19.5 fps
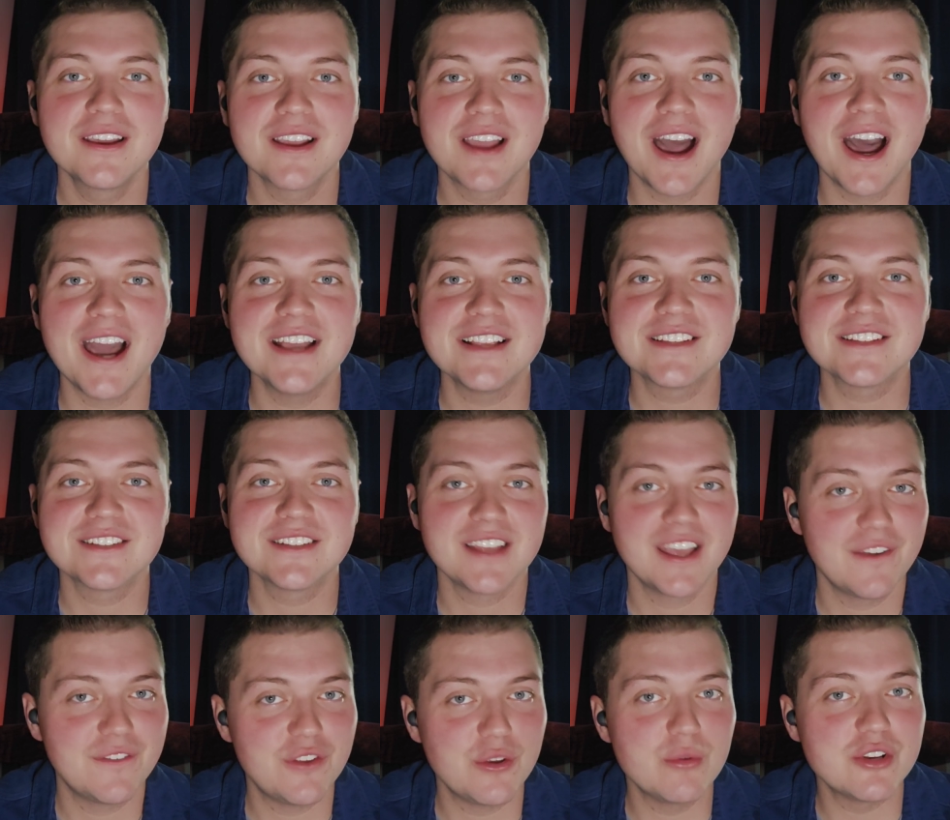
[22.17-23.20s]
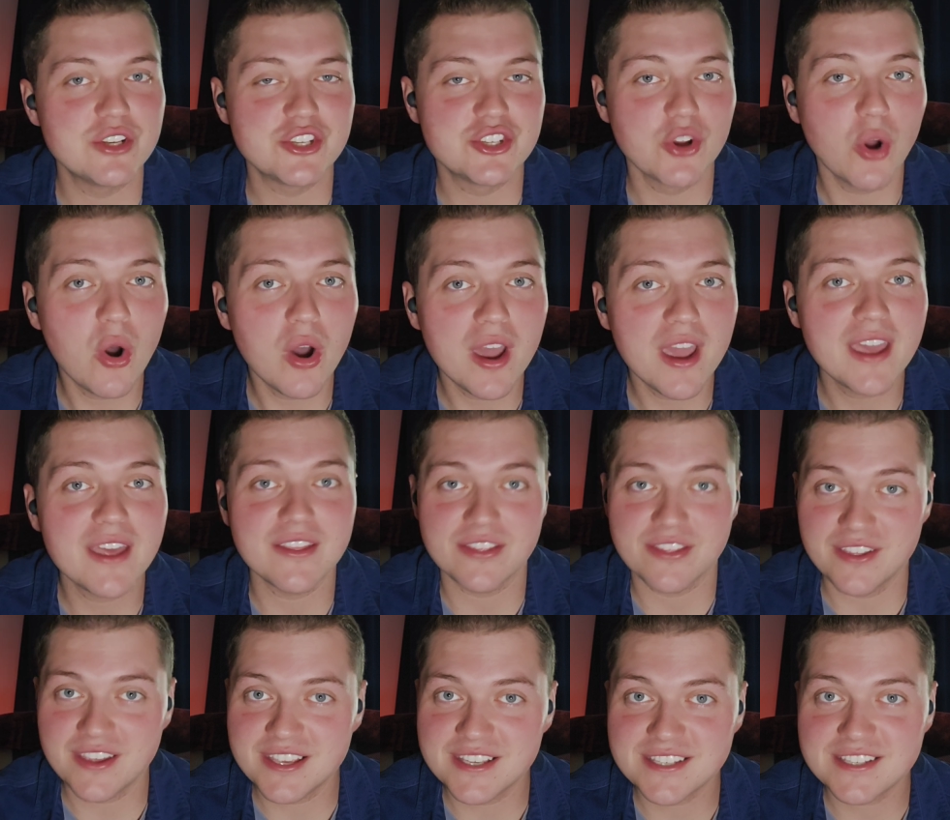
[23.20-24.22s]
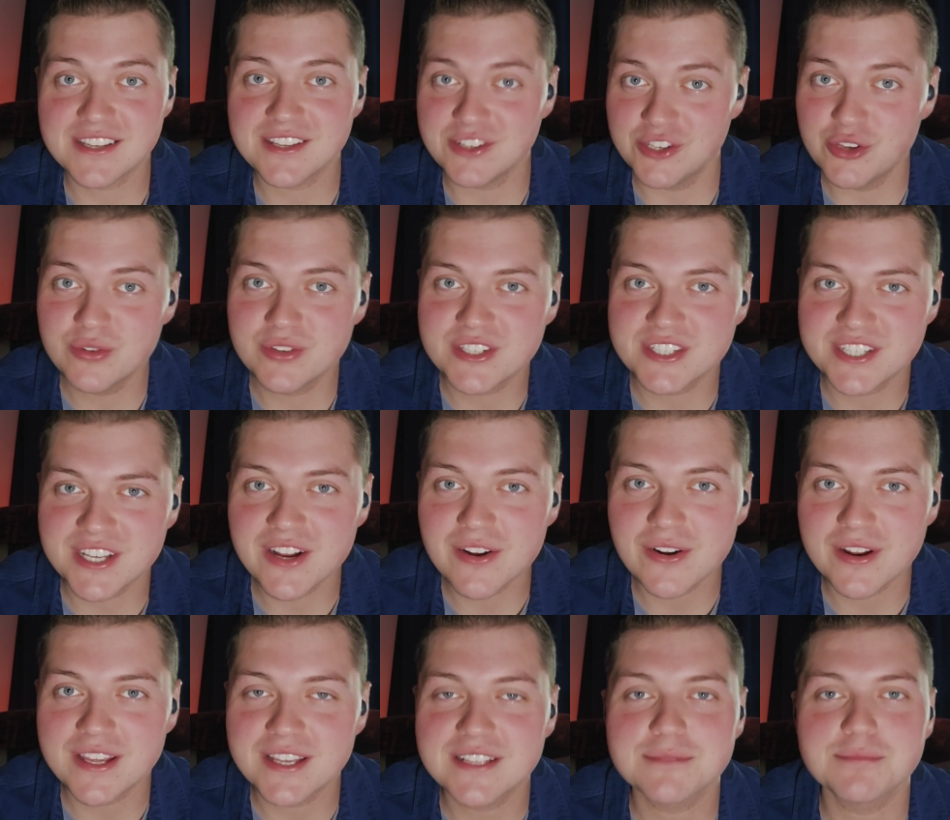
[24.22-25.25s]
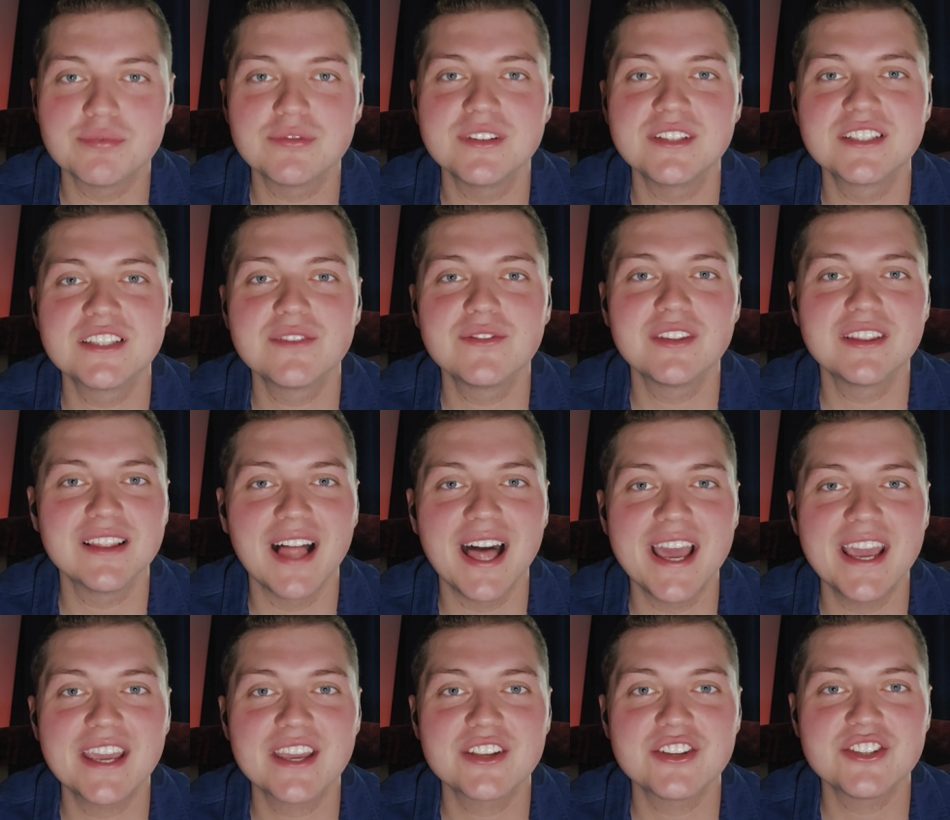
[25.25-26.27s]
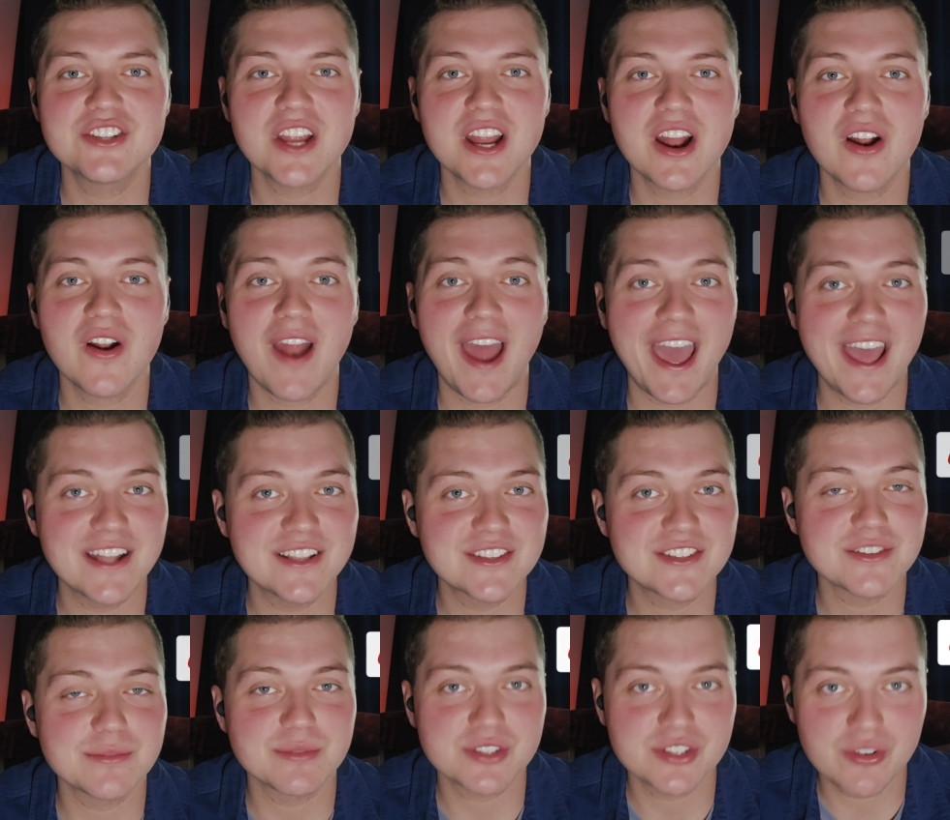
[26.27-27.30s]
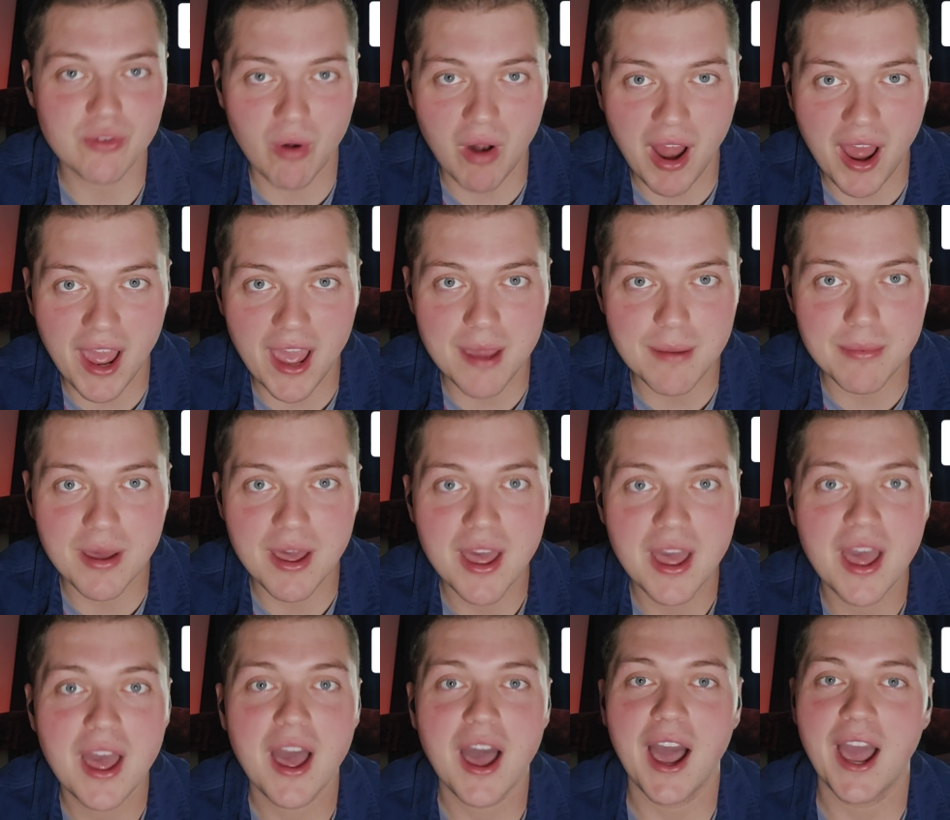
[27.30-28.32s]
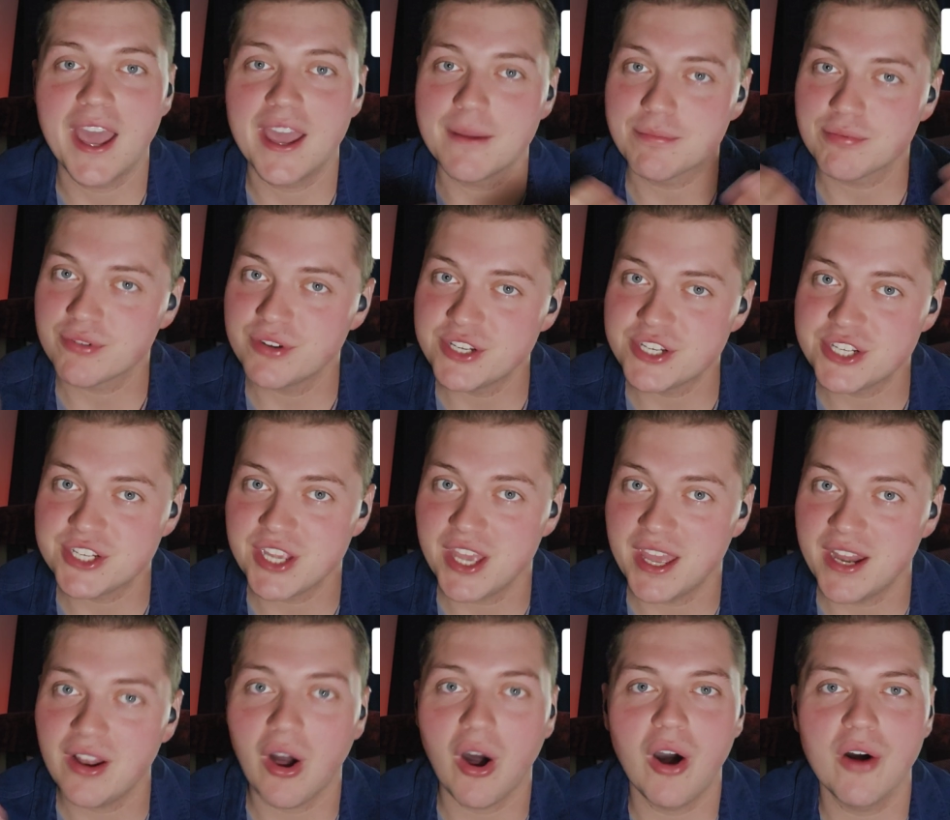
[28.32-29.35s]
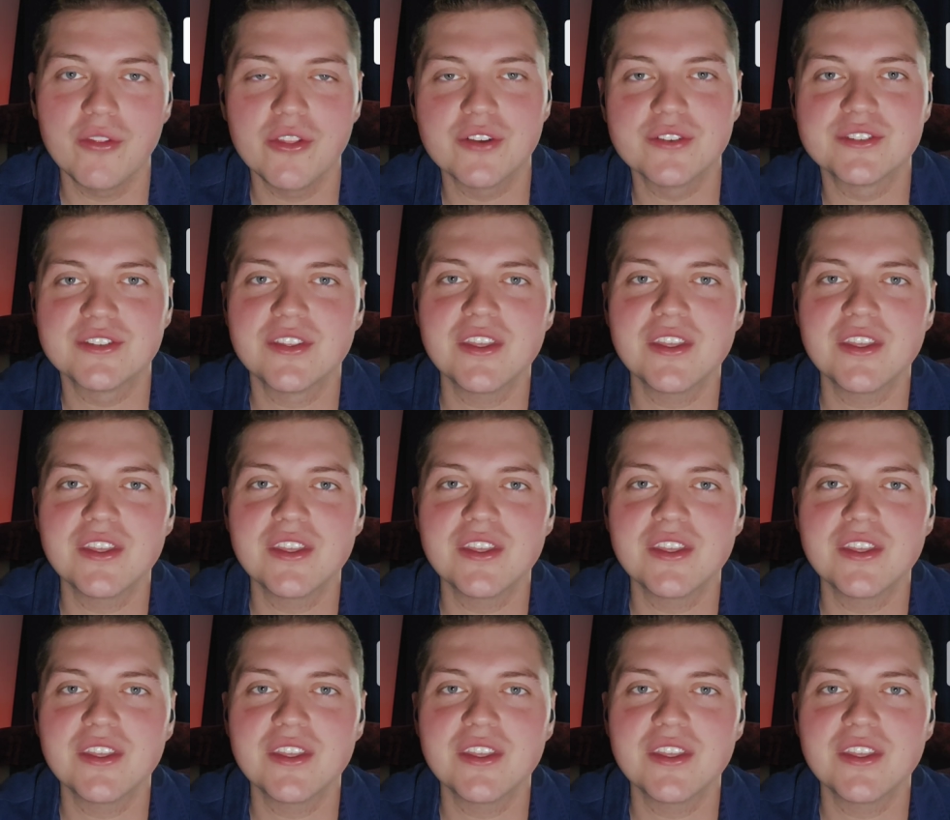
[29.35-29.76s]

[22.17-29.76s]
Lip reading: Guys, if you enjoy this new series, please leave a like, share, and subscribe. I appreciate all those